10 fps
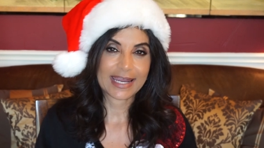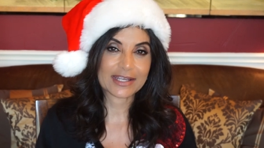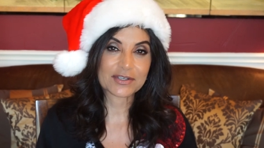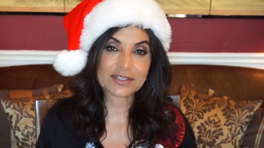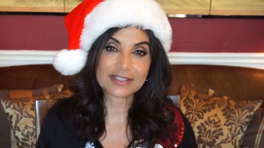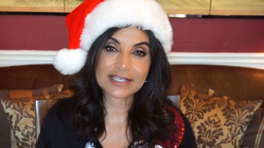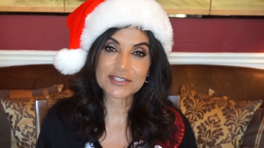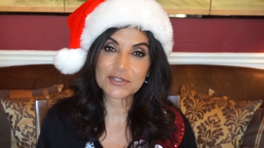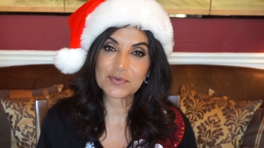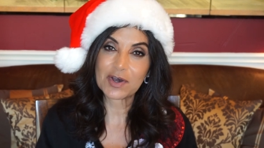and good
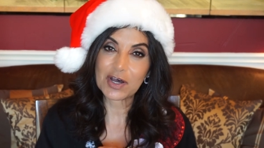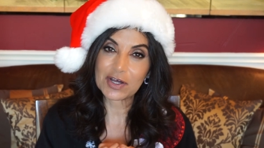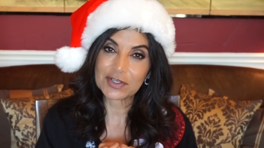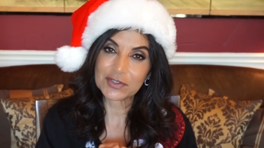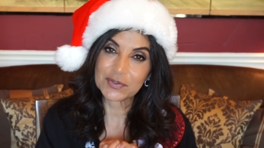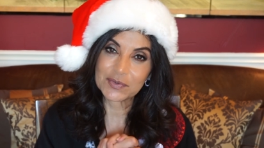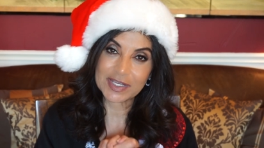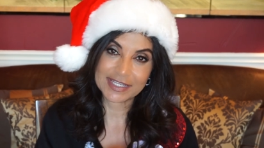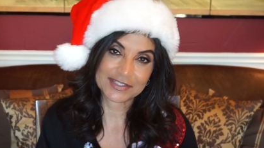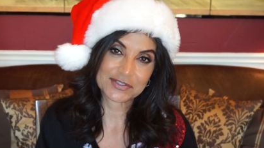luck to all who
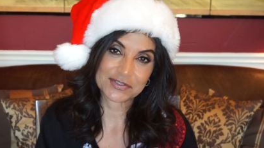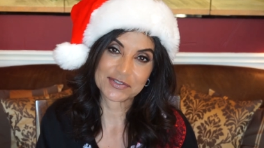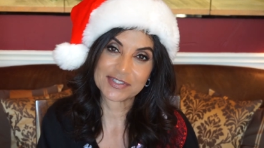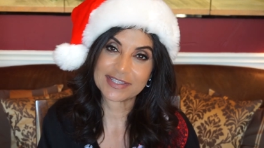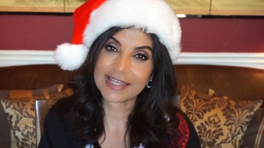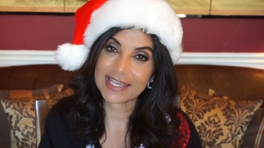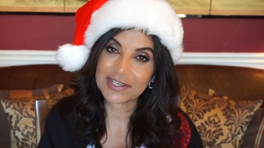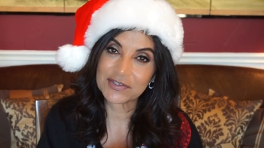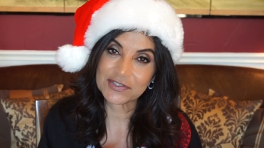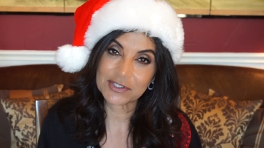enters.
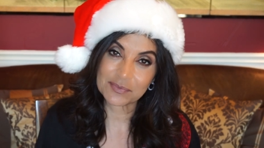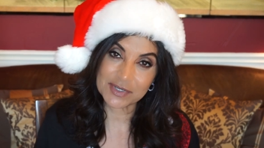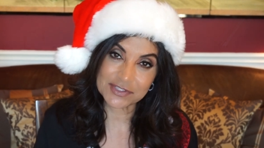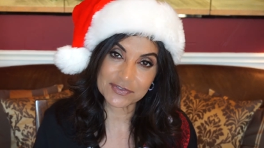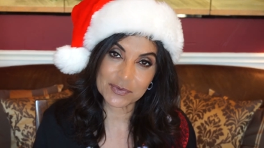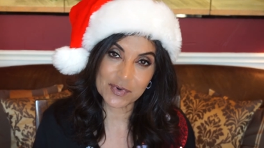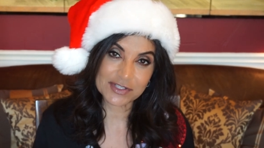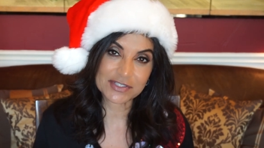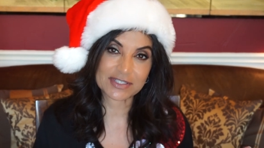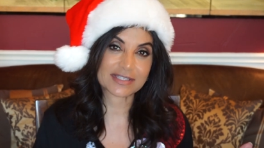Thank you so much for
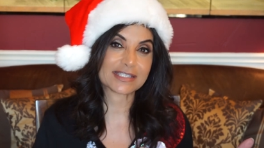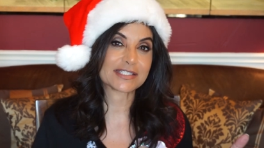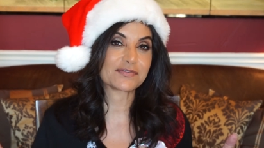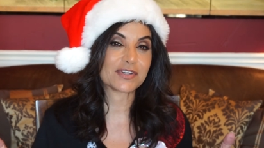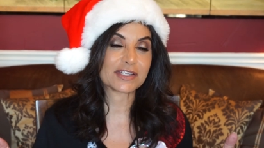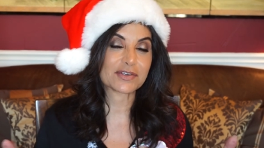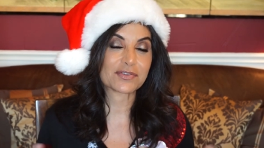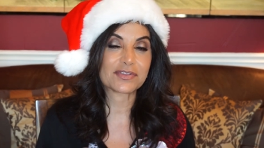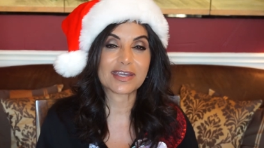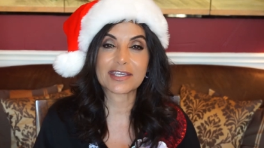watching this video.
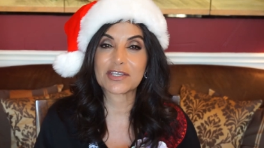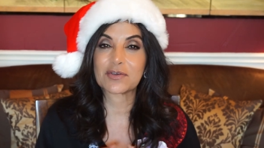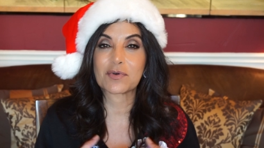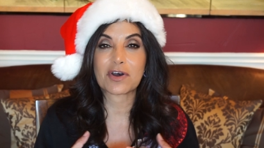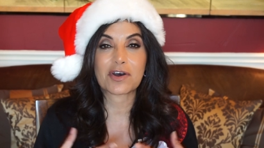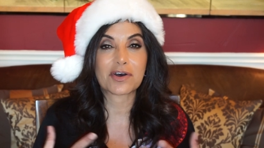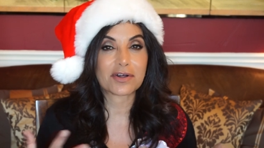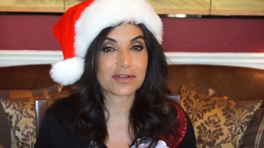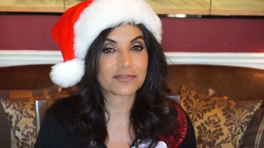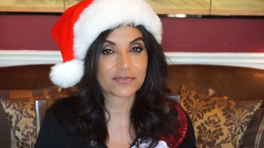Thank you
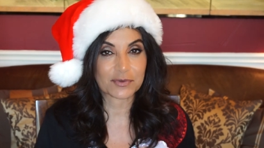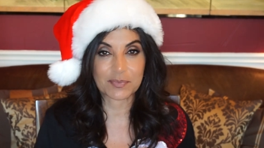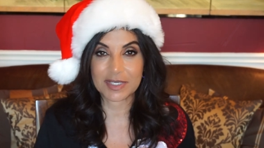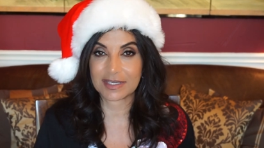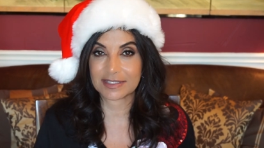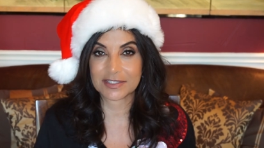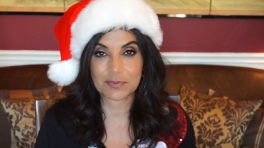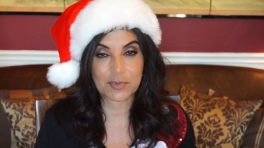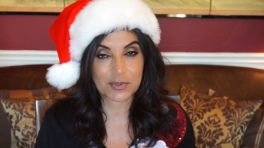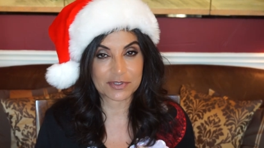all for being
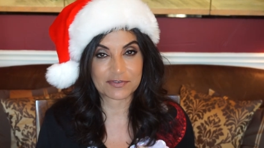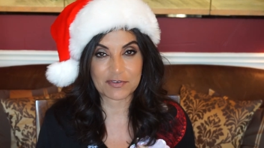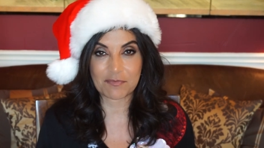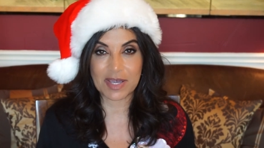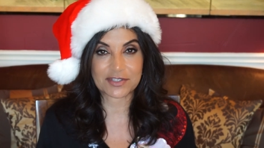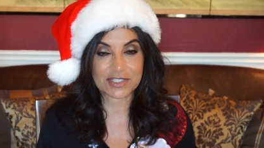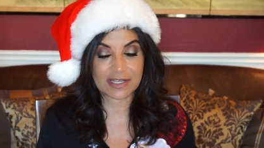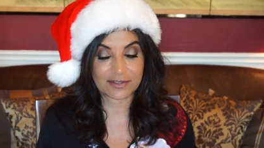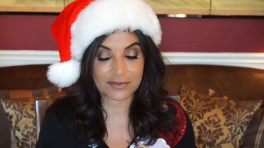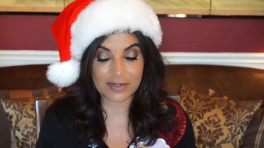supportive of my
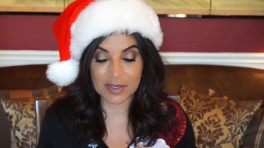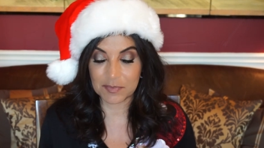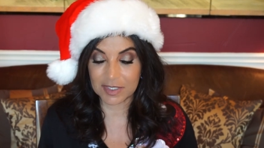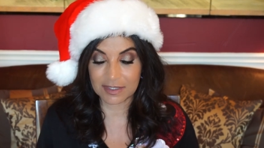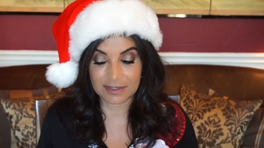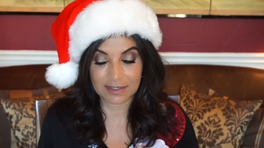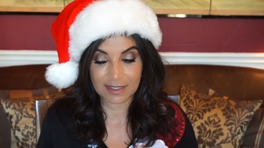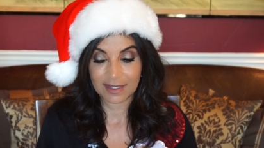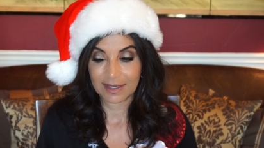channel. I mean,